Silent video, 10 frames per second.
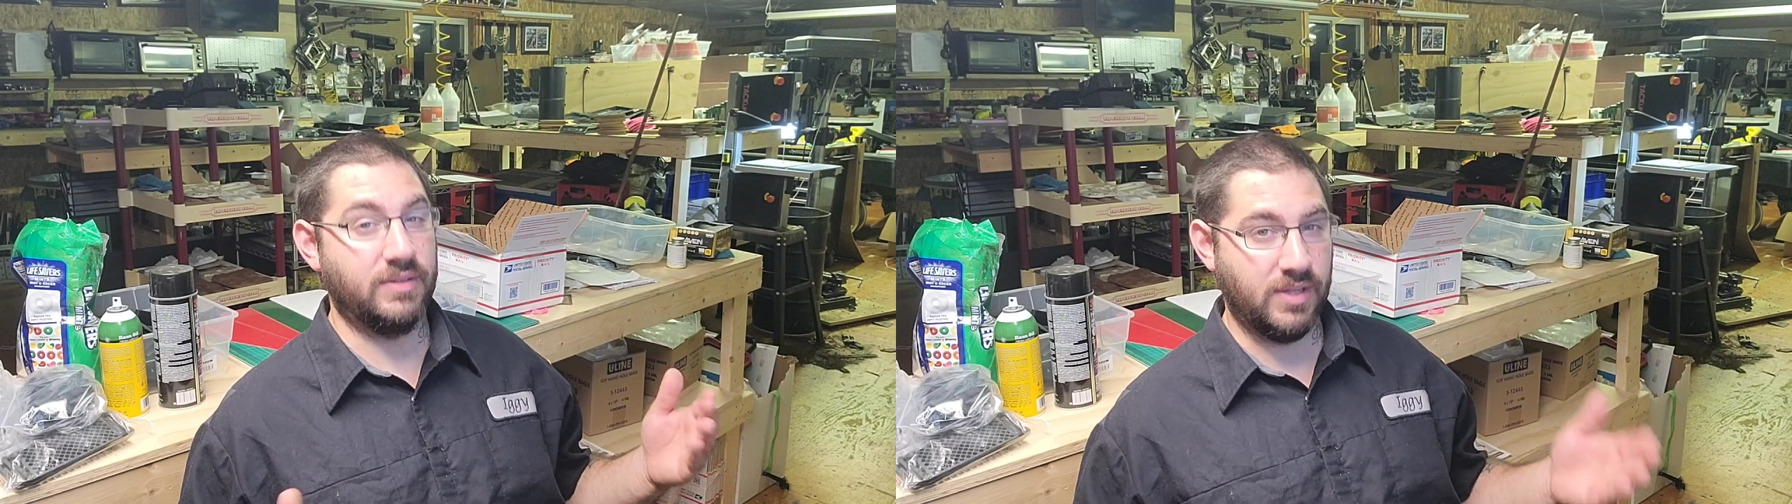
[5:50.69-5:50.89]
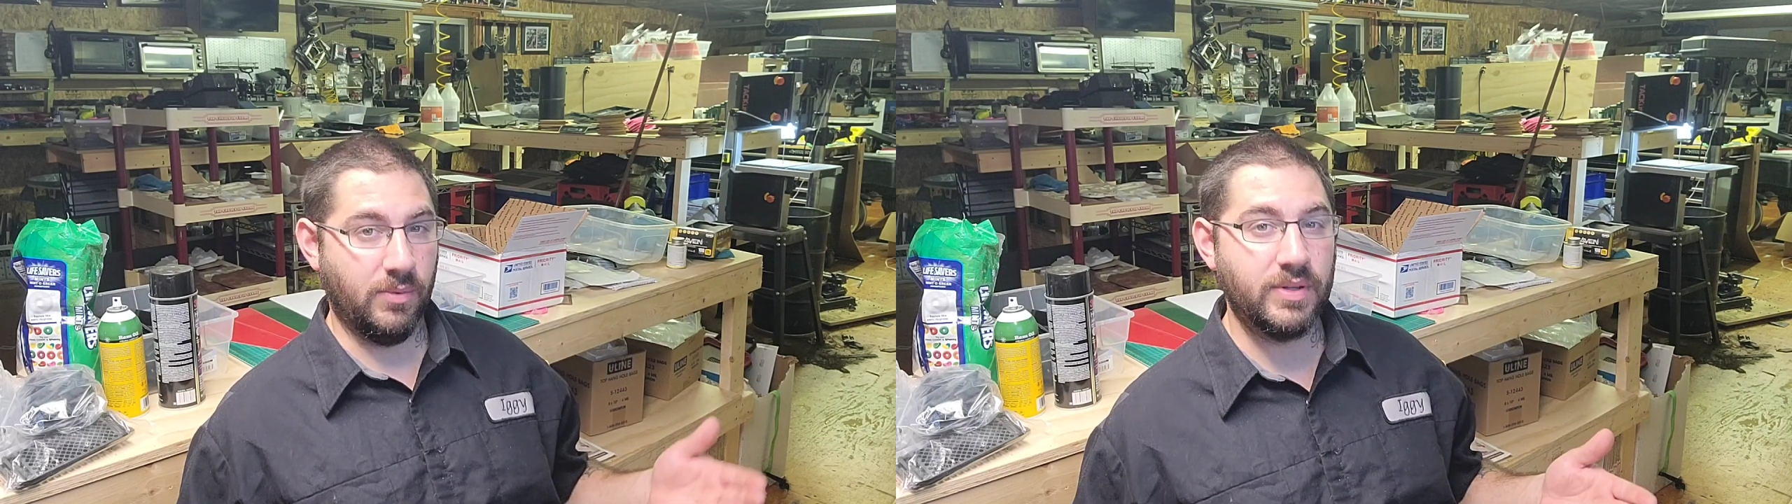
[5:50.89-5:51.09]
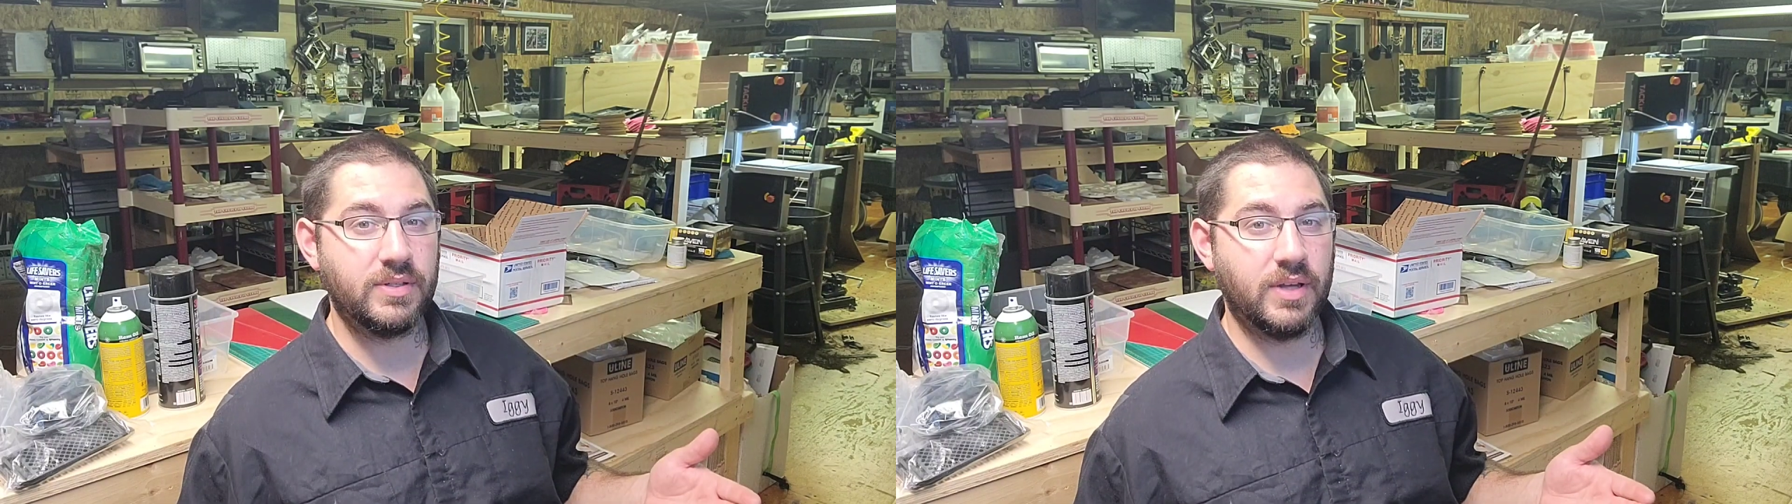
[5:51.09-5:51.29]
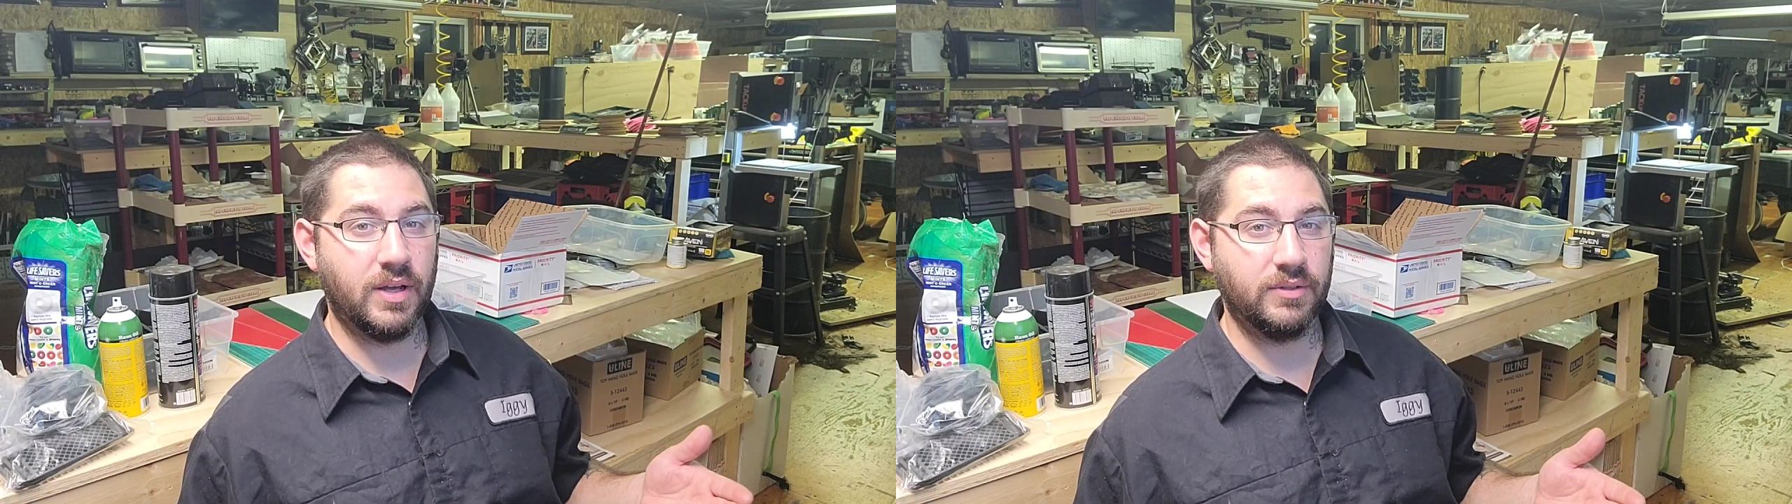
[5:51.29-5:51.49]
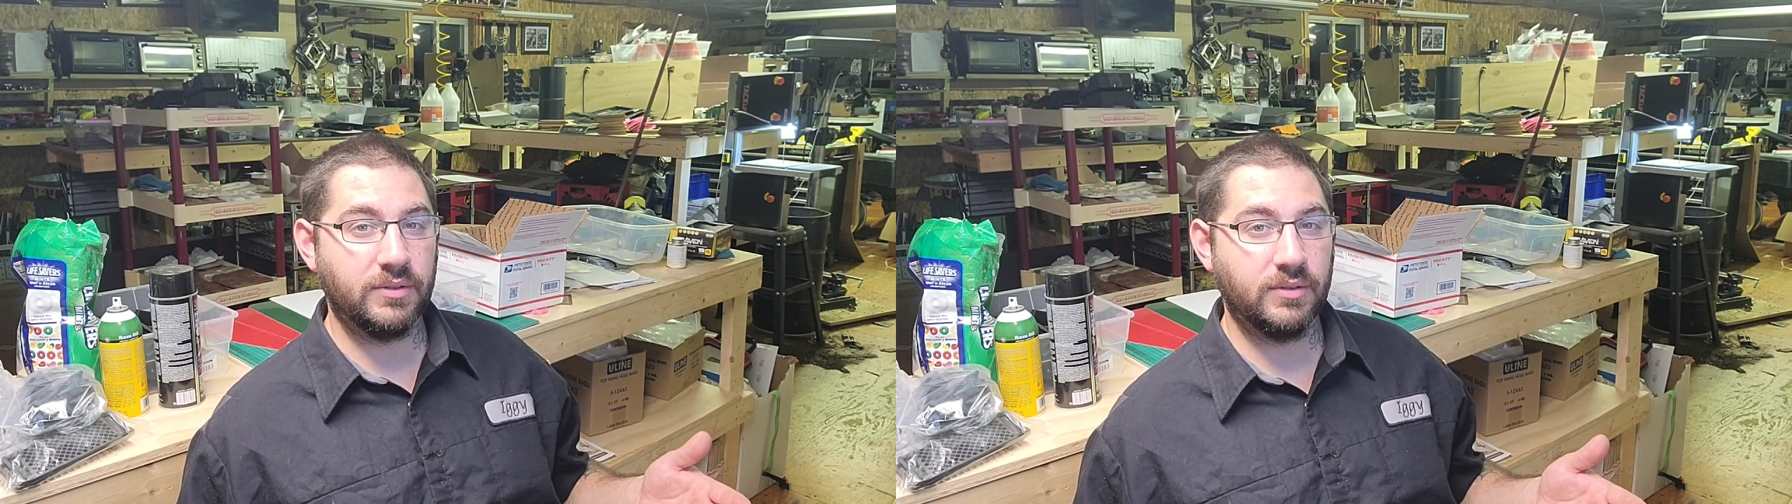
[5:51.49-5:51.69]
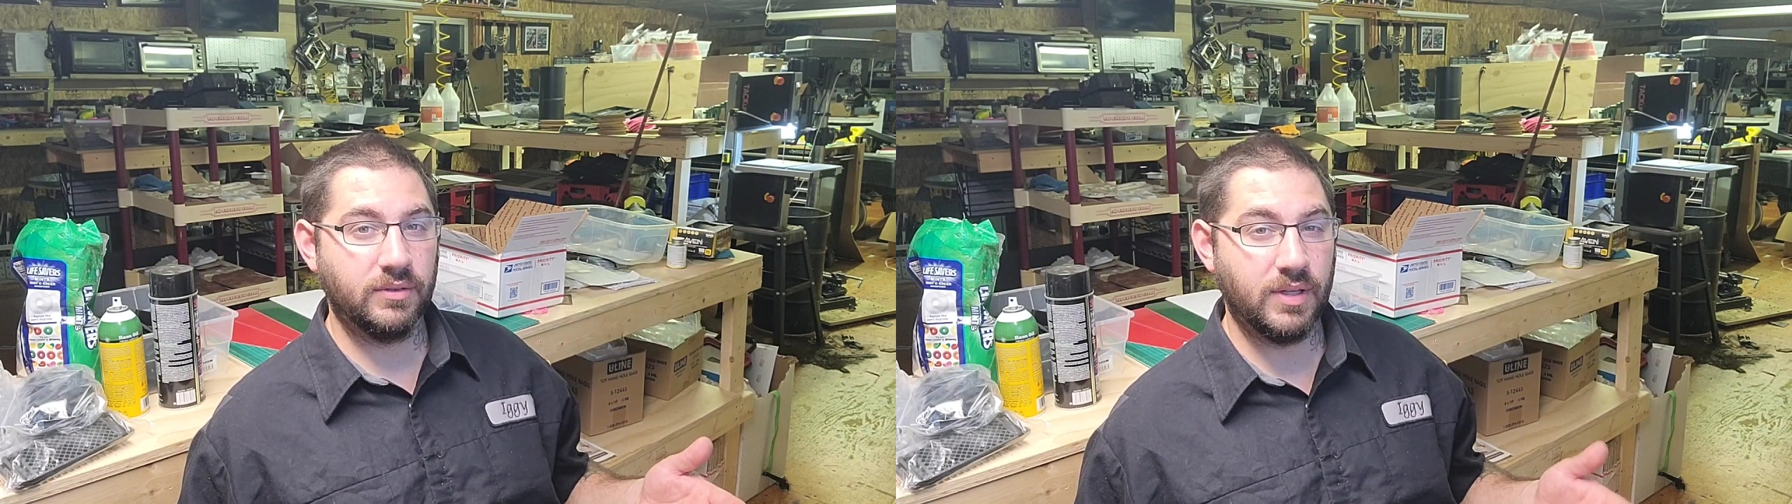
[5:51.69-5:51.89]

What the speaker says: see what sells